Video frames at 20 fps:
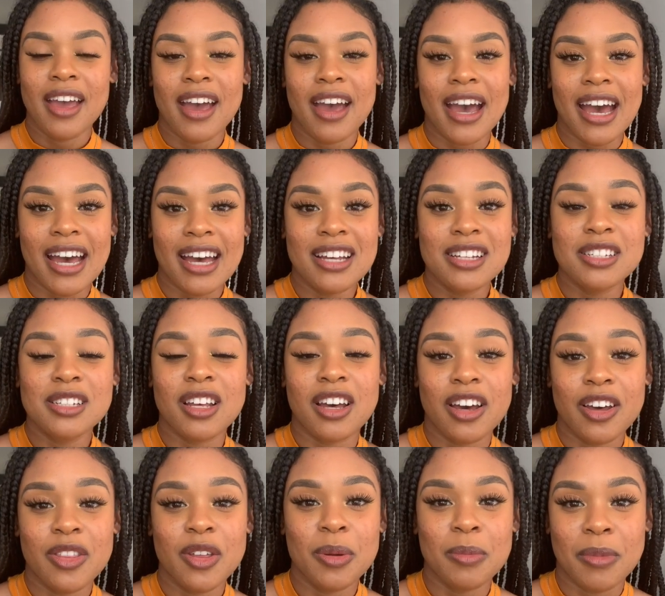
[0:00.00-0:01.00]
Ask
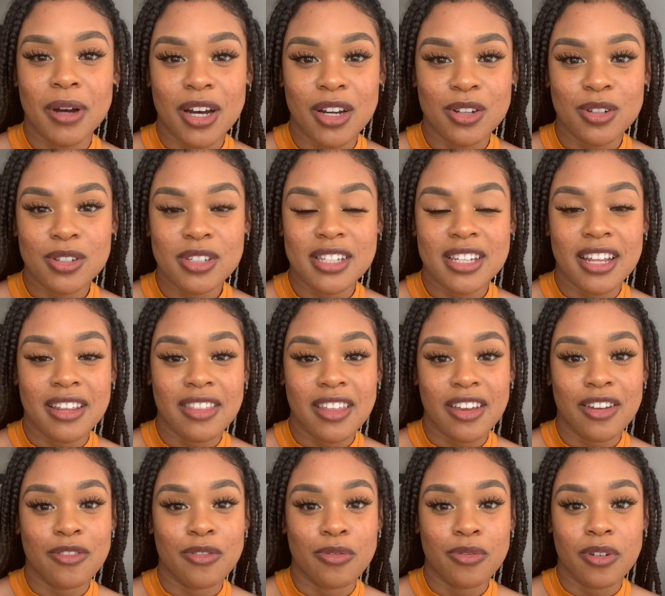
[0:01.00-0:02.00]
other models that
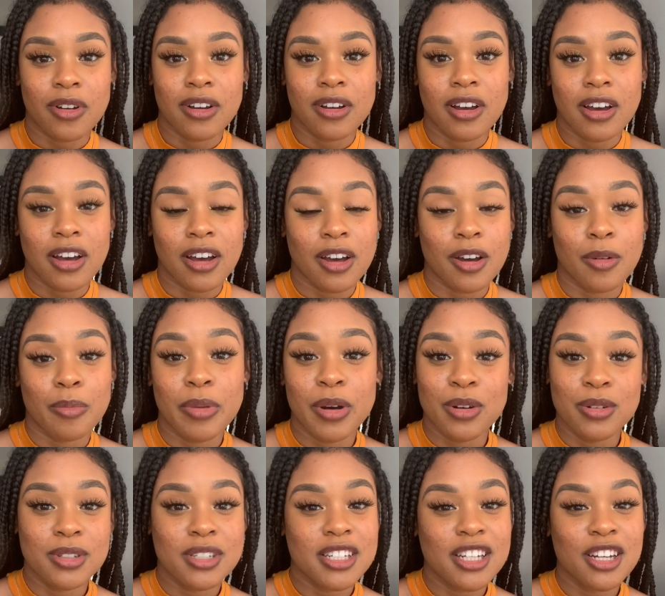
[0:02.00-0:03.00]
they've
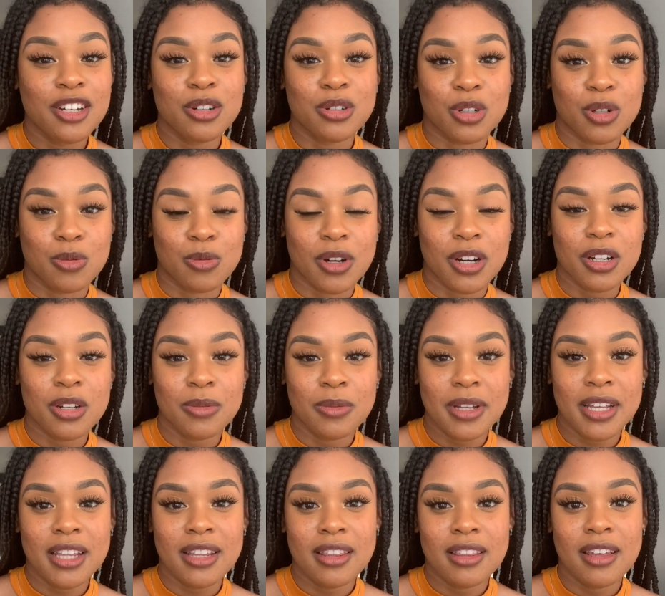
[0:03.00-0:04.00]
posted or worked
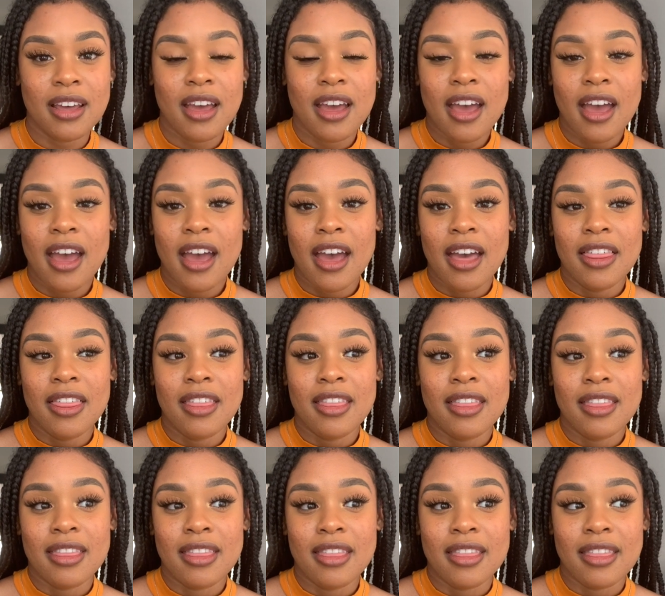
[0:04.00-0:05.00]
with
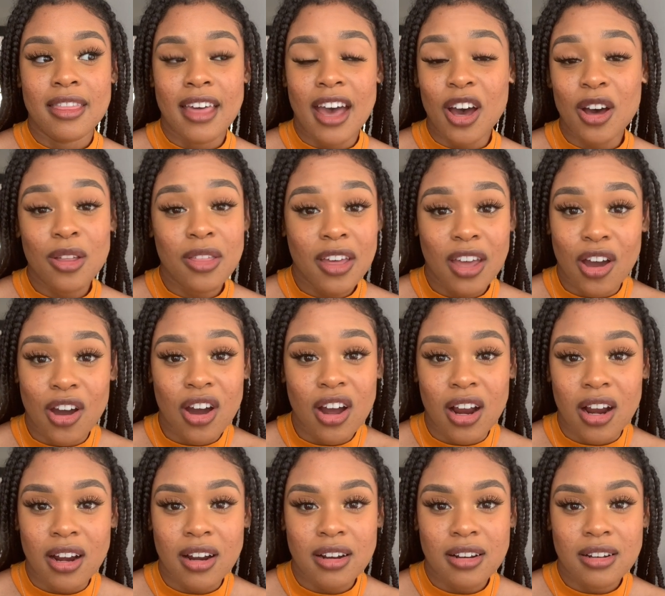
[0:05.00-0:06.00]
how they are